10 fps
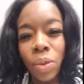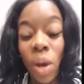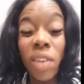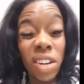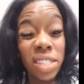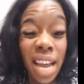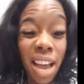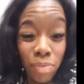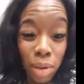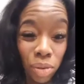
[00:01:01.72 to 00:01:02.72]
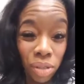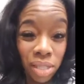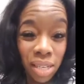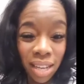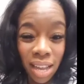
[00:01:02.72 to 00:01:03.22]
one of our staff
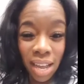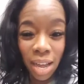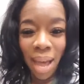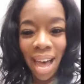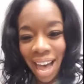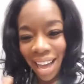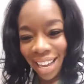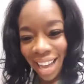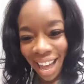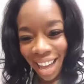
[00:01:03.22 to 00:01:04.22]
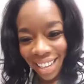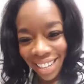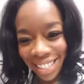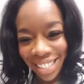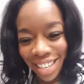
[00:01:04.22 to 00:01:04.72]
members. Hi,
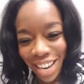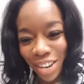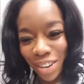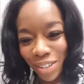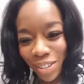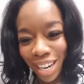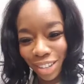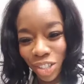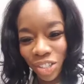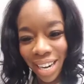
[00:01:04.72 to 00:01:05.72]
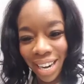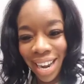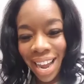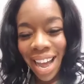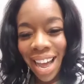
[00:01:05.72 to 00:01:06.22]
good to see you, Dr.
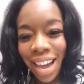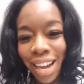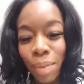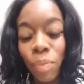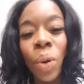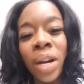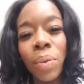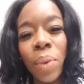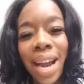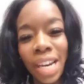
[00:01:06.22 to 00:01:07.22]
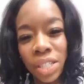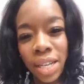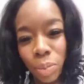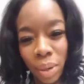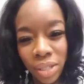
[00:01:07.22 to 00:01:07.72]
Dre. We actually
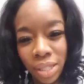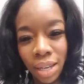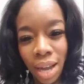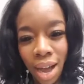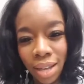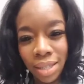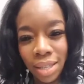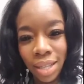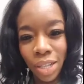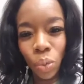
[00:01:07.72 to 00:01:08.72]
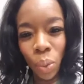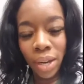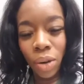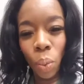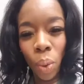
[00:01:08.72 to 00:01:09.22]
experienced a loss this
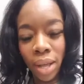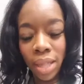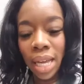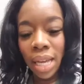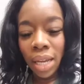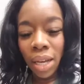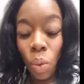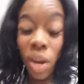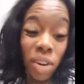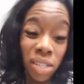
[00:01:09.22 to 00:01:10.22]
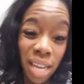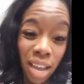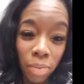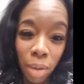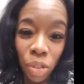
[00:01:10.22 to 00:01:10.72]
week with one of our
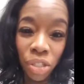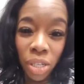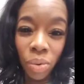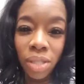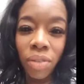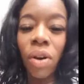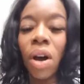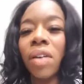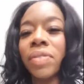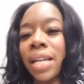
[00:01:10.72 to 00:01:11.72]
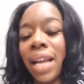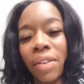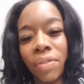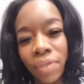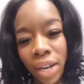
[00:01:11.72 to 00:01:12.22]
staff members. She was involved in a
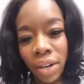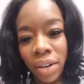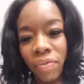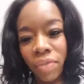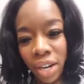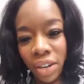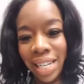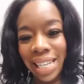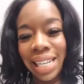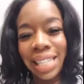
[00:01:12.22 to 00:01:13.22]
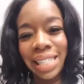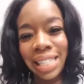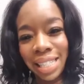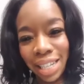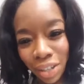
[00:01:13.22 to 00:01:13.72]
very, very
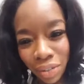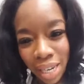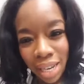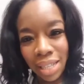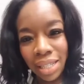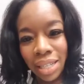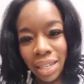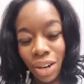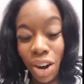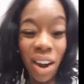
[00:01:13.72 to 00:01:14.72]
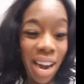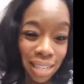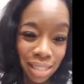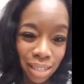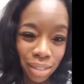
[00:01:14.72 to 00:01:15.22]
serious car
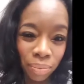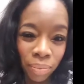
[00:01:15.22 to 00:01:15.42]
accident.